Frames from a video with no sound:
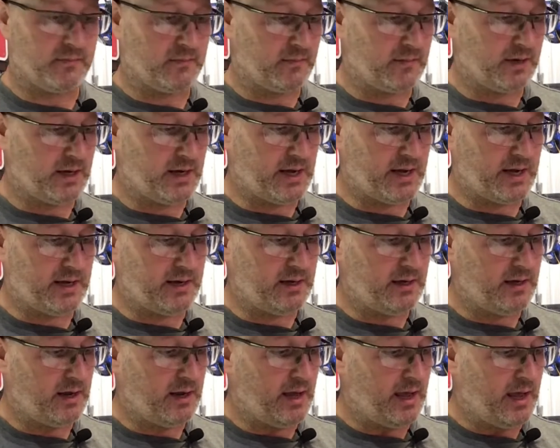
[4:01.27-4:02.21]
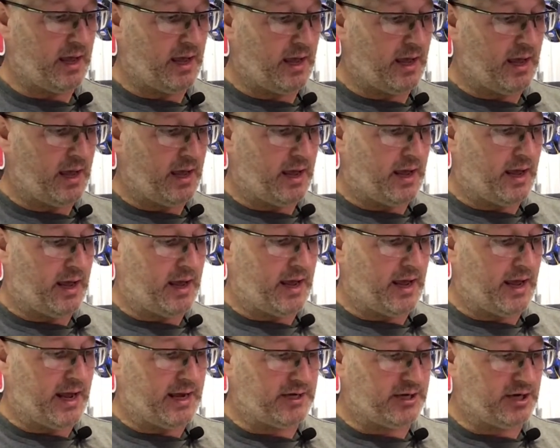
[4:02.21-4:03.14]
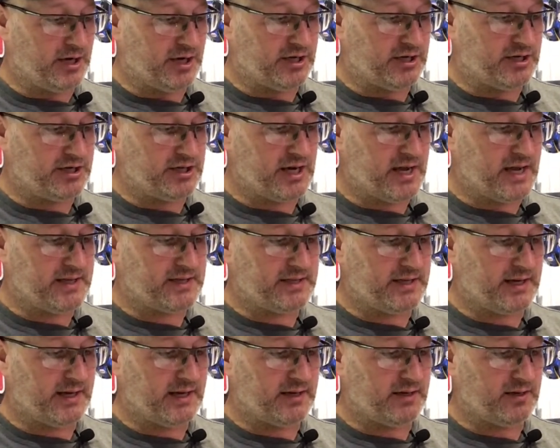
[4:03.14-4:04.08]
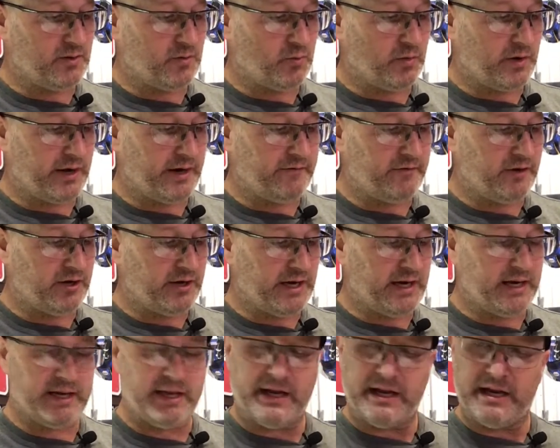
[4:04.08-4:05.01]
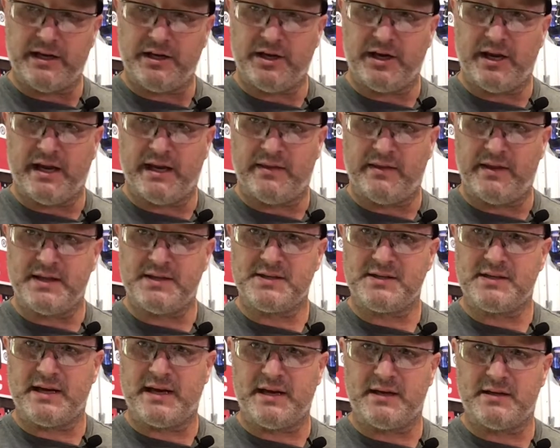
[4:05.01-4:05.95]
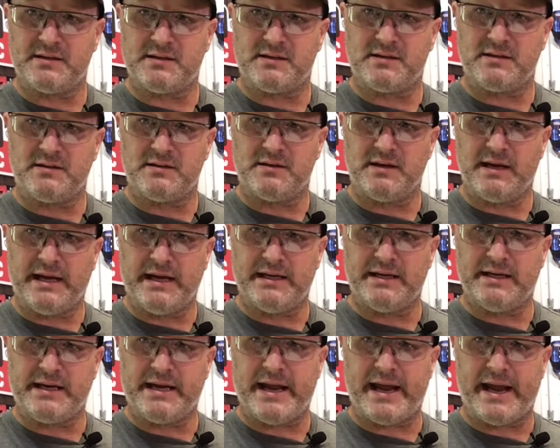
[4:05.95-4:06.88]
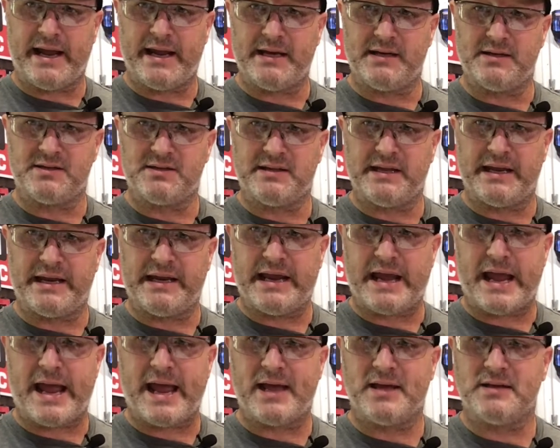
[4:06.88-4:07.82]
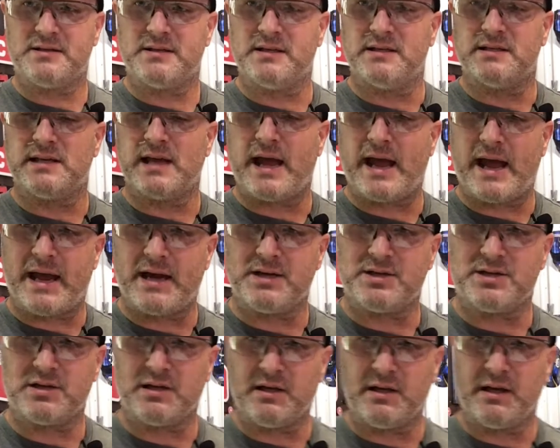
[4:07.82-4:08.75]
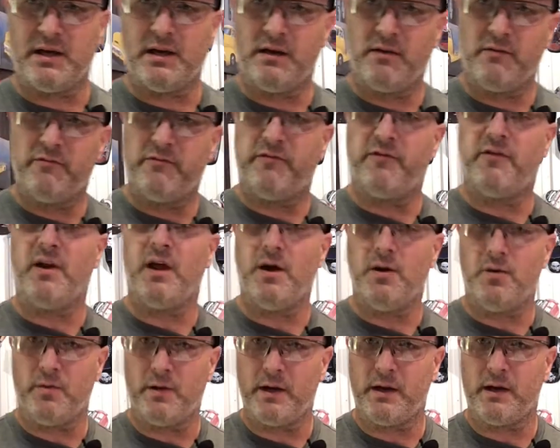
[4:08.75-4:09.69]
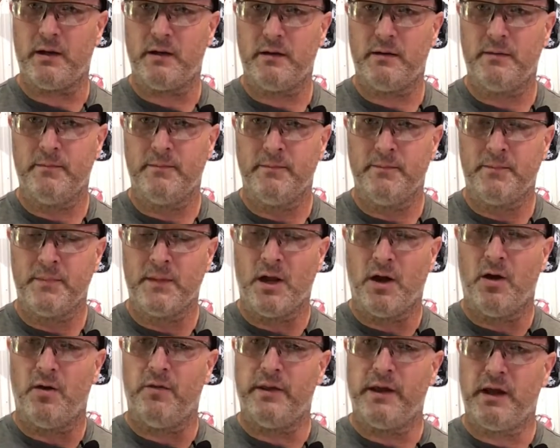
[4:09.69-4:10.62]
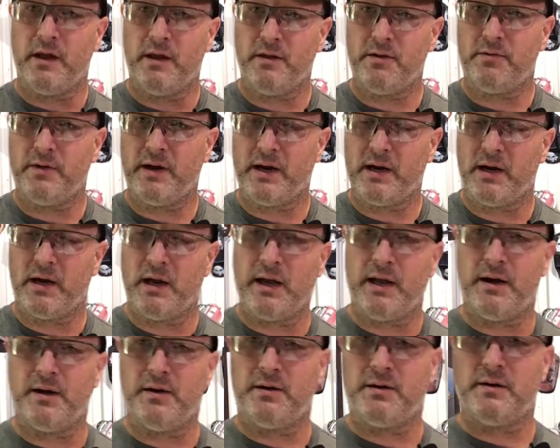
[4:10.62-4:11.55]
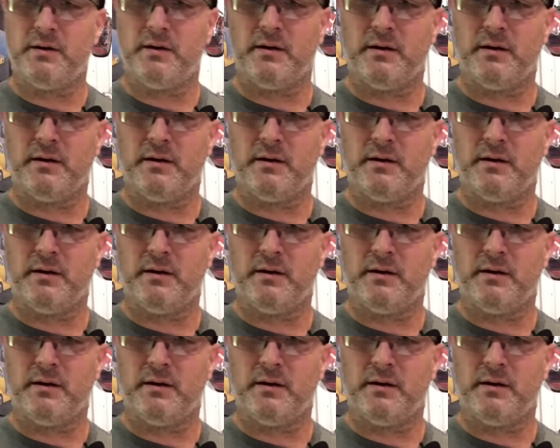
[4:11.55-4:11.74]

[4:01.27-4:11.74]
okay? And you can adjust it wherever you need it, and this indicates that gas is actually flowing. On the other regulator,